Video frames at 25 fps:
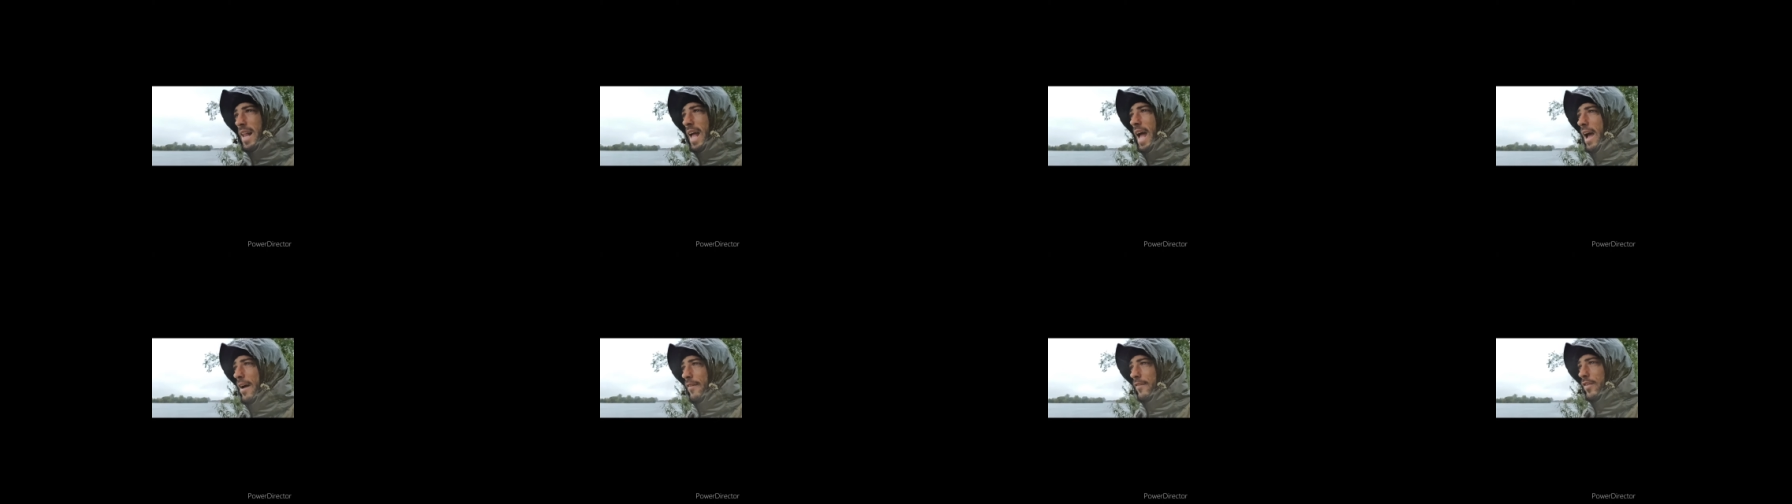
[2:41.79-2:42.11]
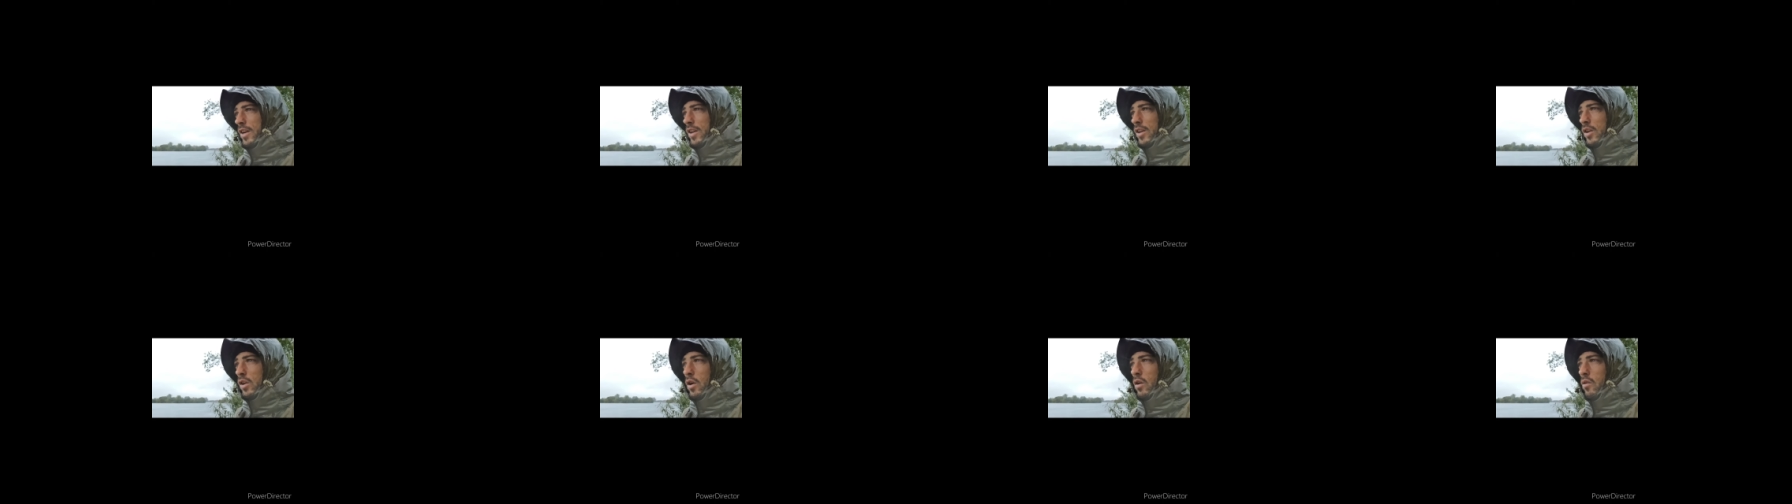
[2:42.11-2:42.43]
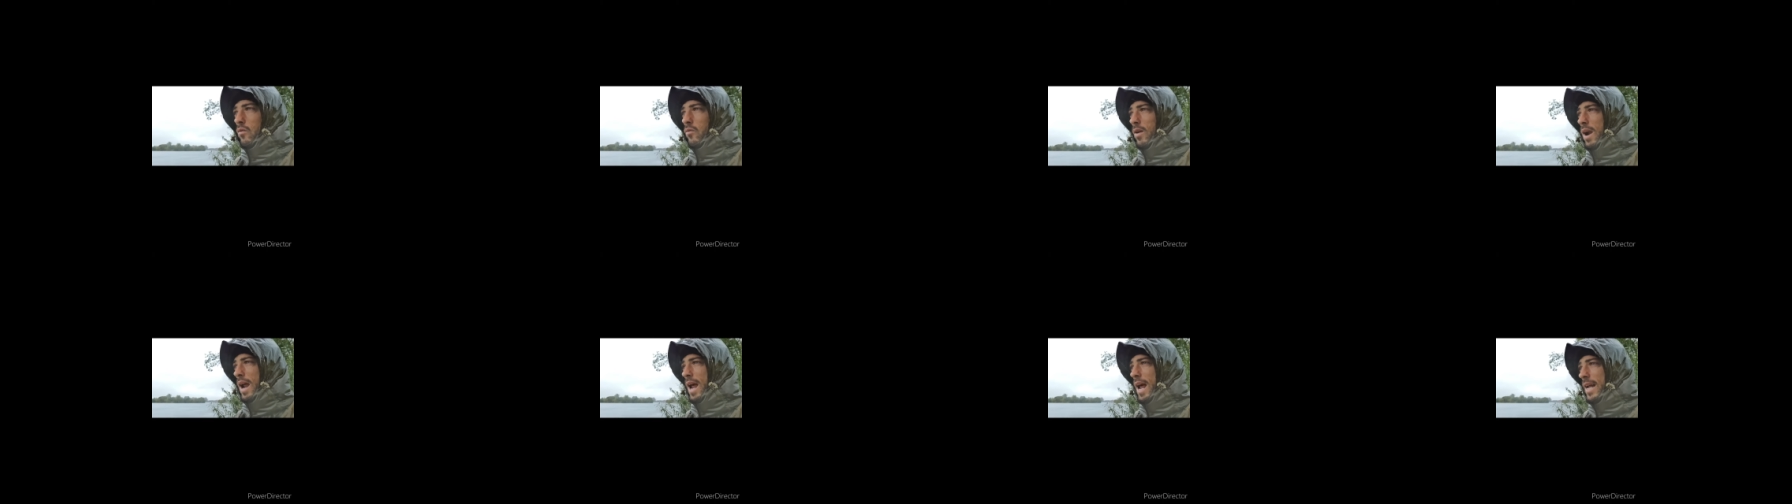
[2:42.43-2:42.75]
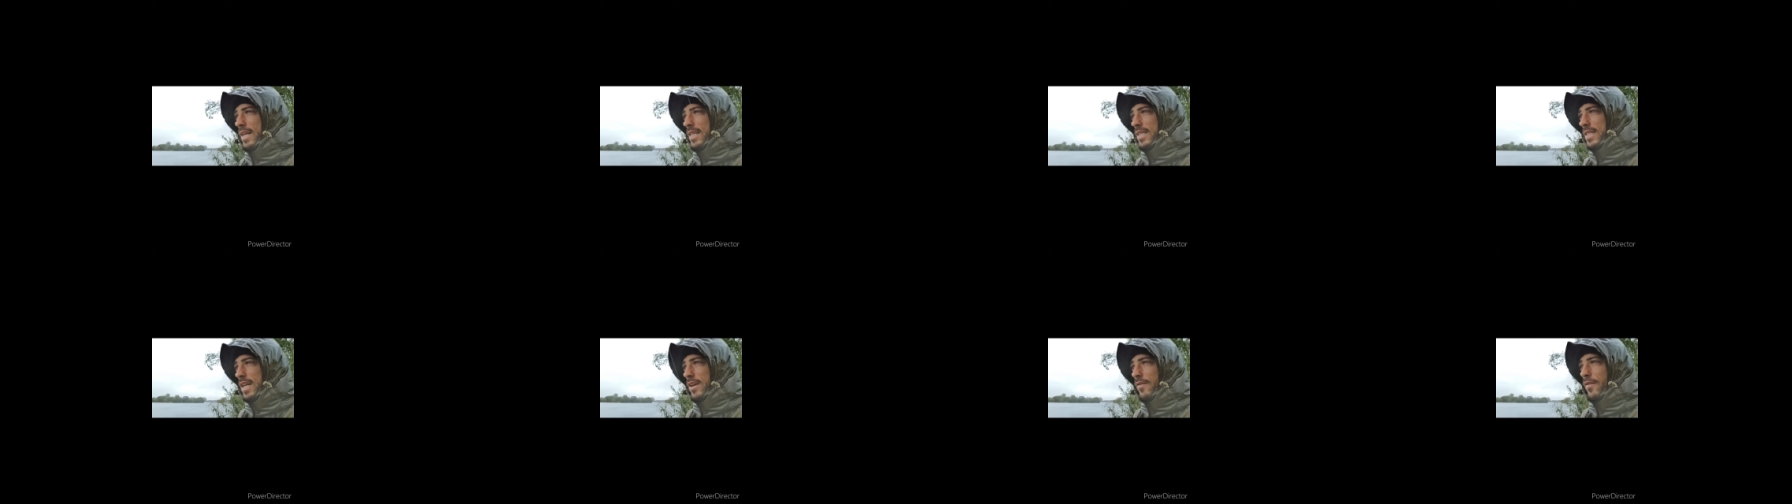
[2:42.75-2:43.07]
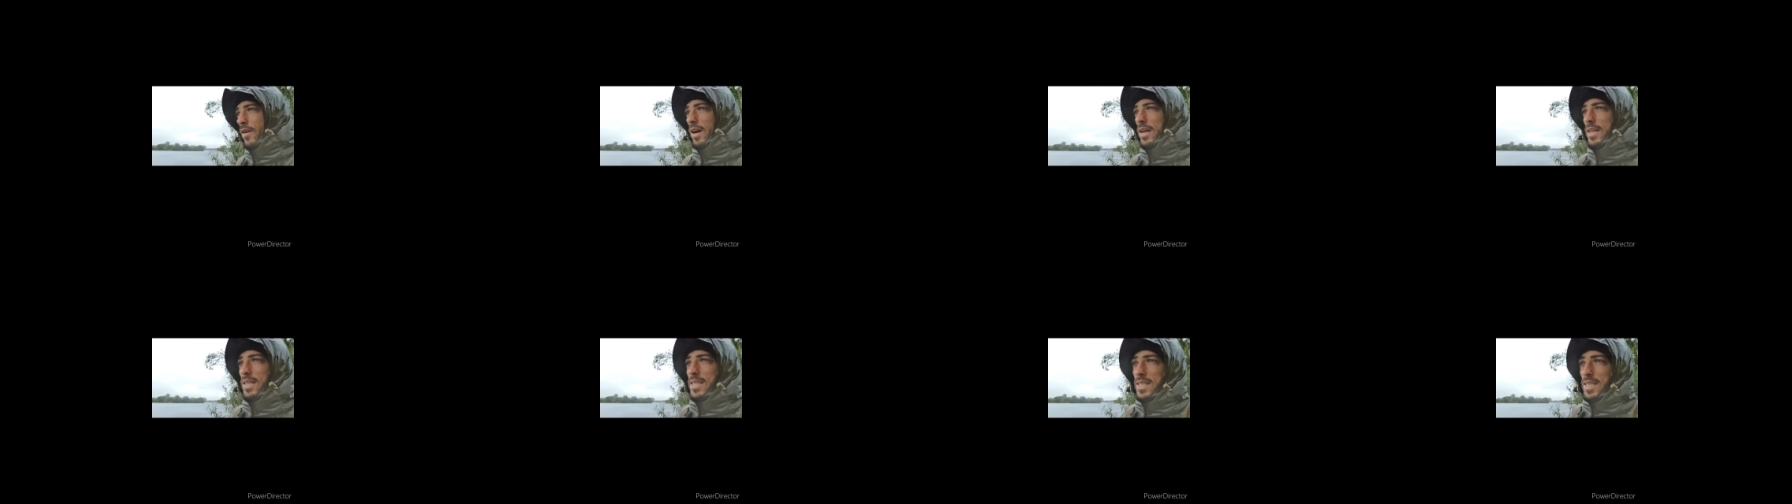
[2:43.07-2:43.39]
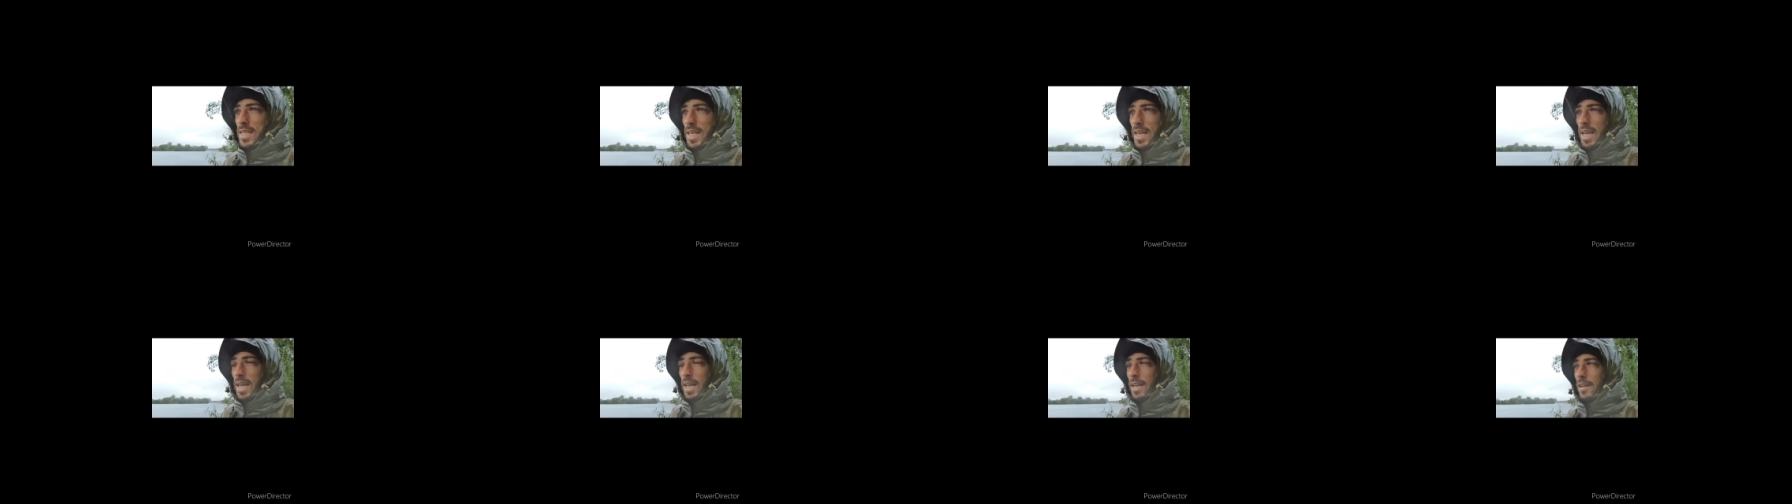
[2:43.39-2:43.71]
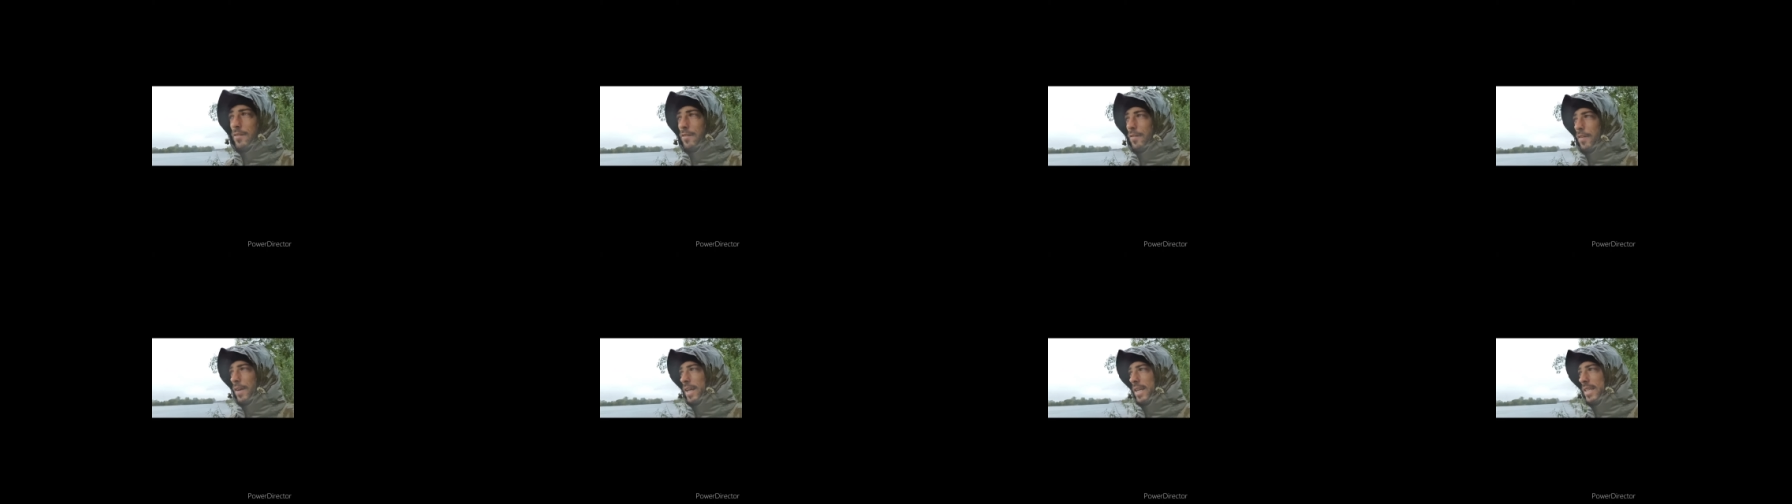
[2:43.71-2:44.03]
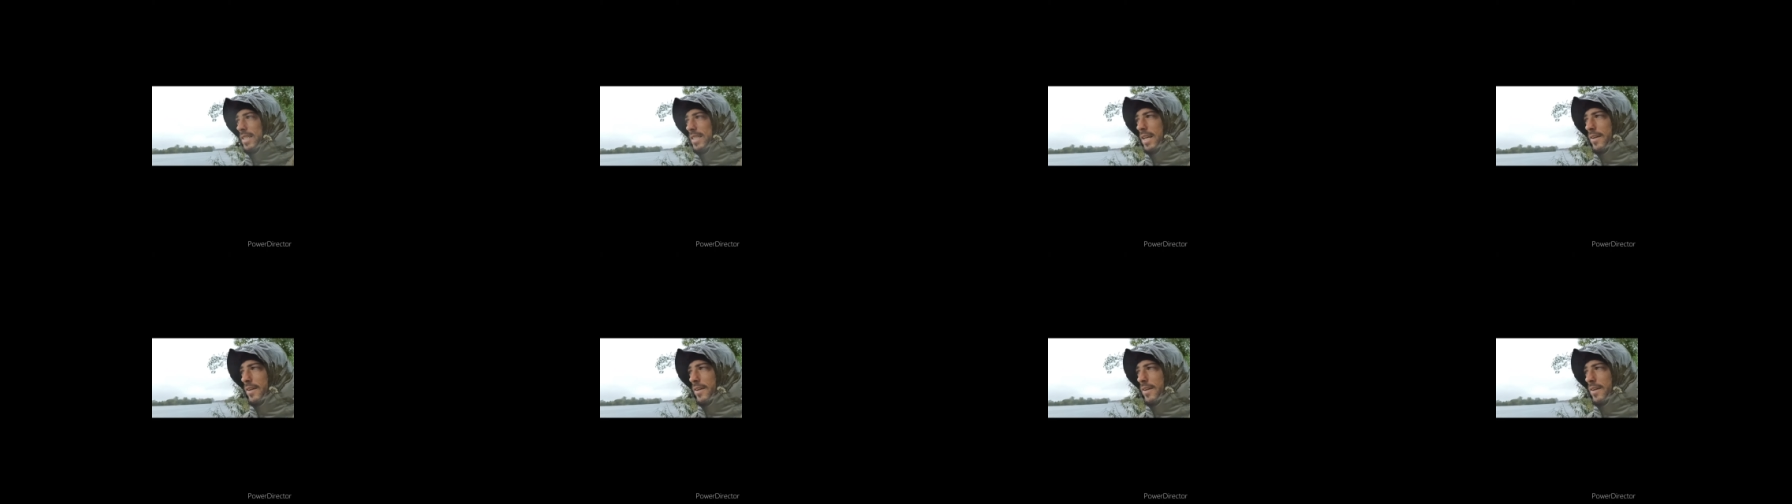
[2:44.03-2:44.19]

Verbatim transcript: having a look round see if i can see anything